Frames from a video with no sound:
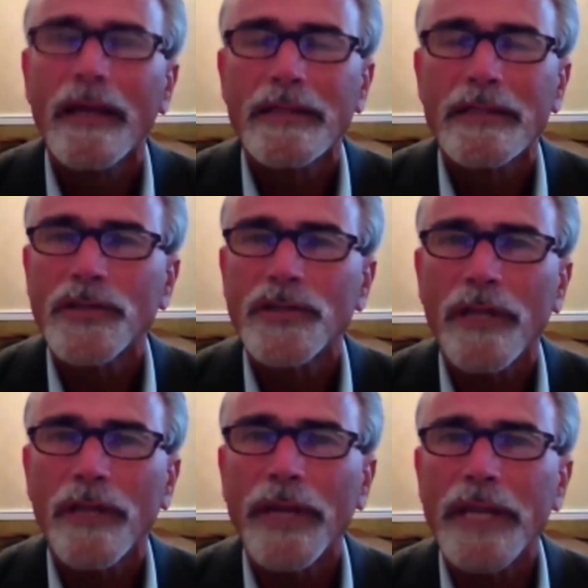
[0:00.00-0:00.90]
Essentially,
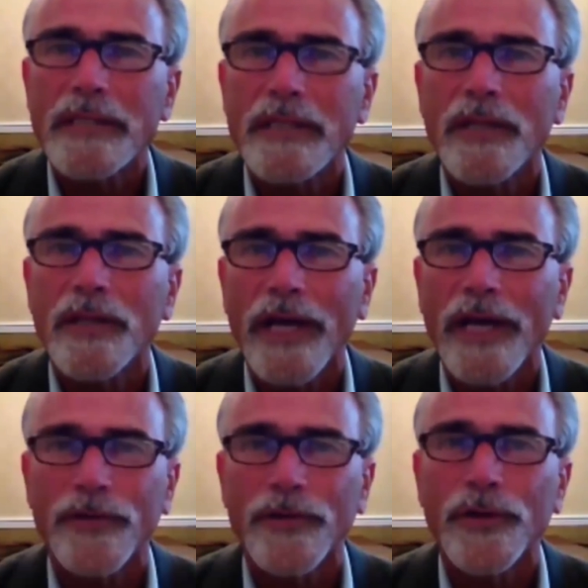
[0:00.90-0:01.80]
the biggest thing that you
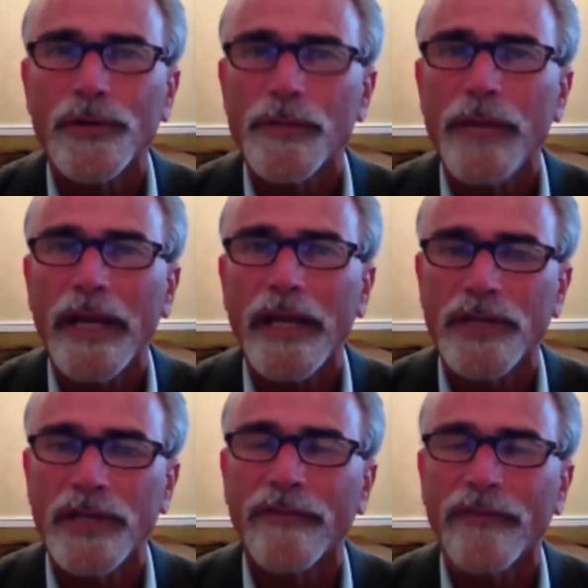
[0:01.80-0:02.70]
have to do is manage
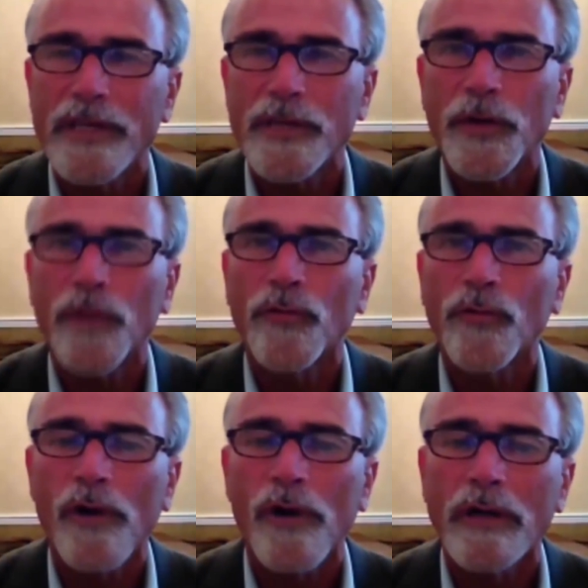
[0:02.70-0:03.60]
the investment
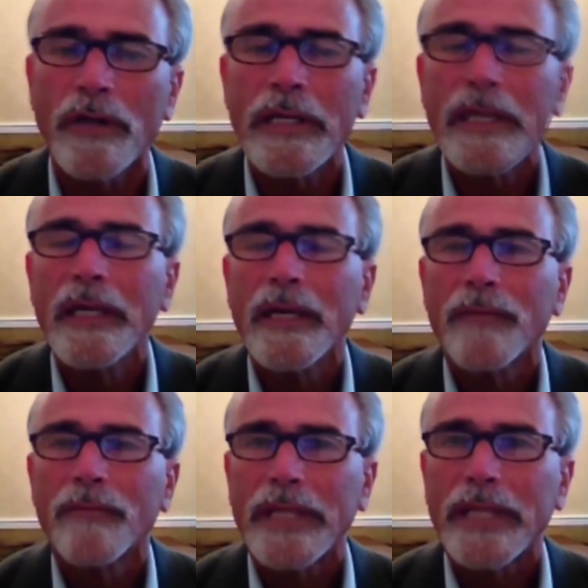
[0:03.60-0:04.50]
overall,
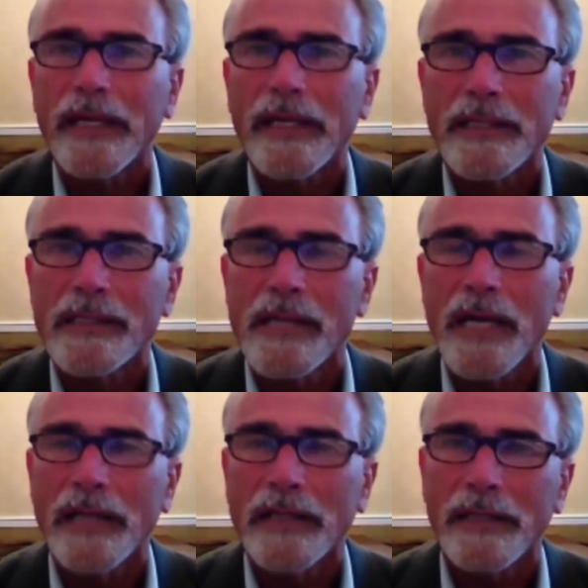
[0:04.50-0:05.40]
but that is
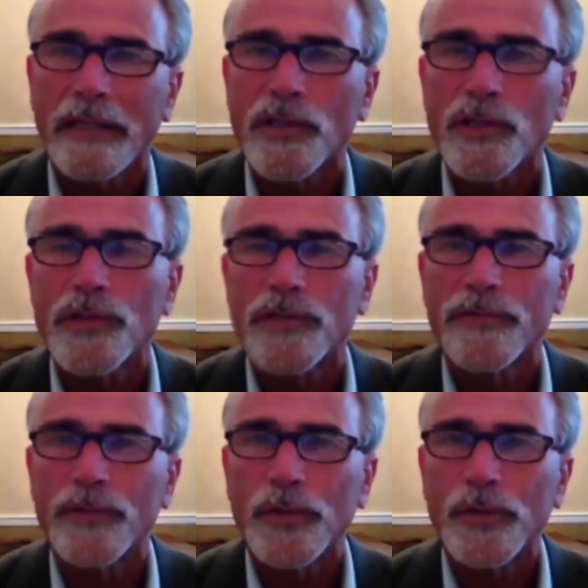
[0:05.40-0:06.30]
not
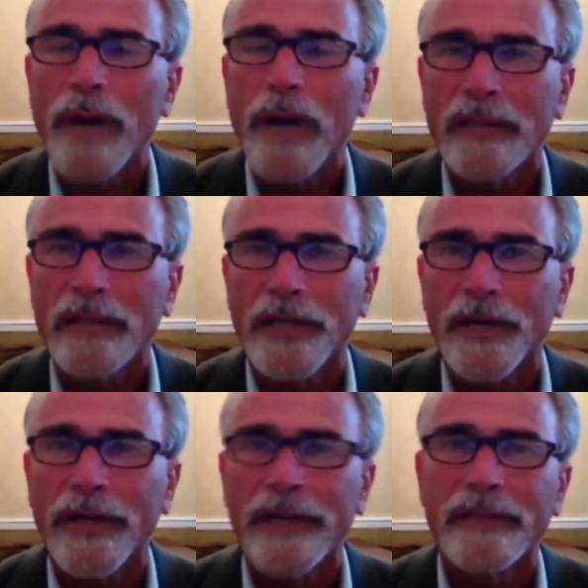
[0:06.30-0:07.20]
exclusive to a
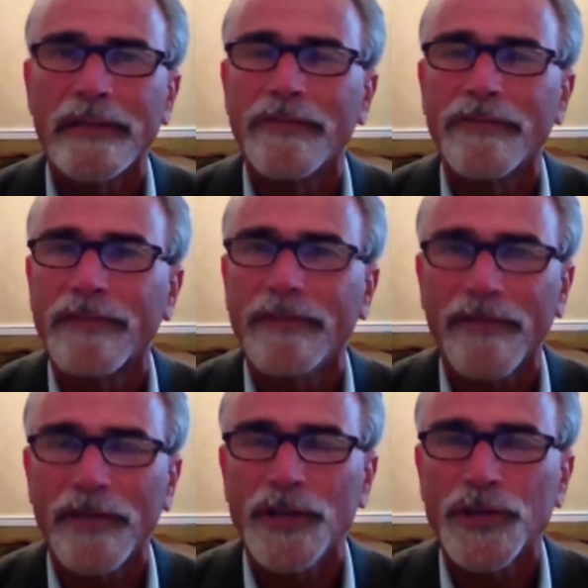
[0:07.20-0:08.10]
monetary
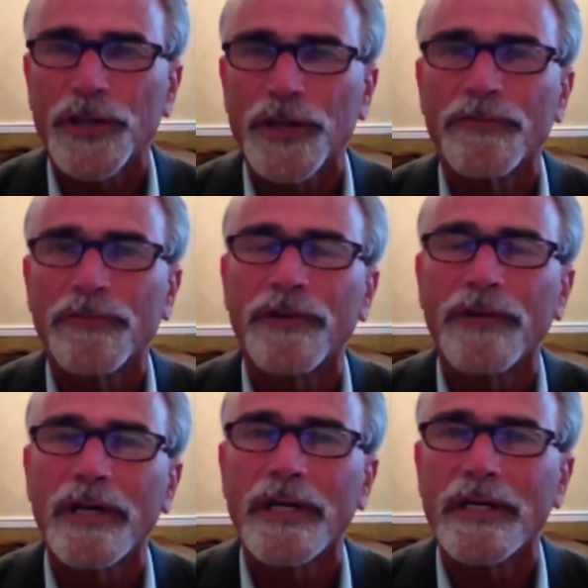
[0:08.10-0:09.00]
definition of
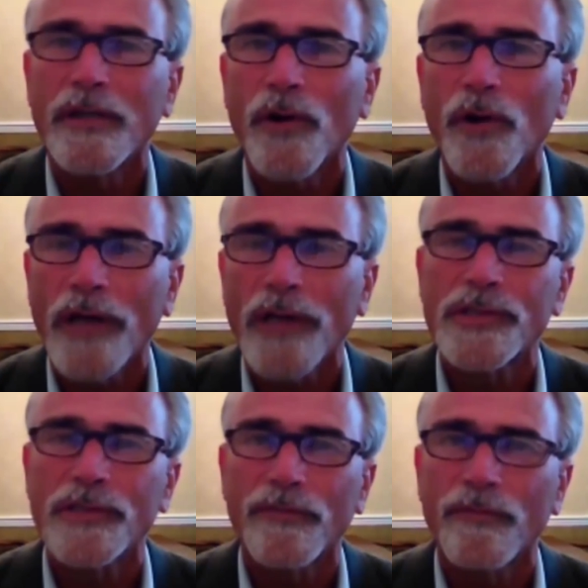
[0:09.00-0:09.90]

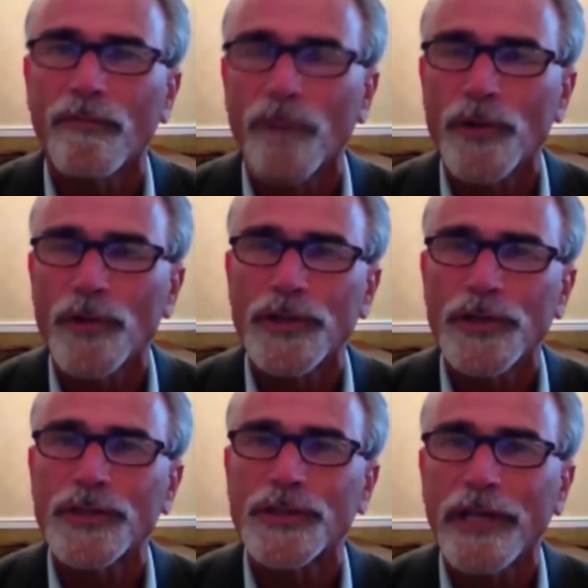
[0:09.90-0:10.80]
costs
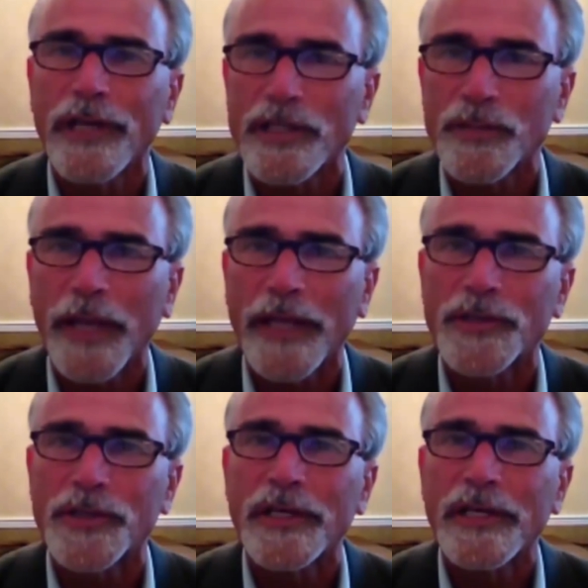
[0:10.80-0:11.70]
versus
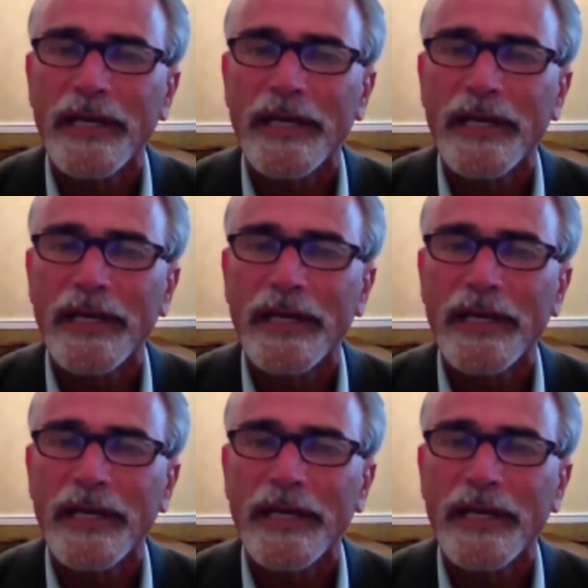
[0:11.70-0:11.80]
expense.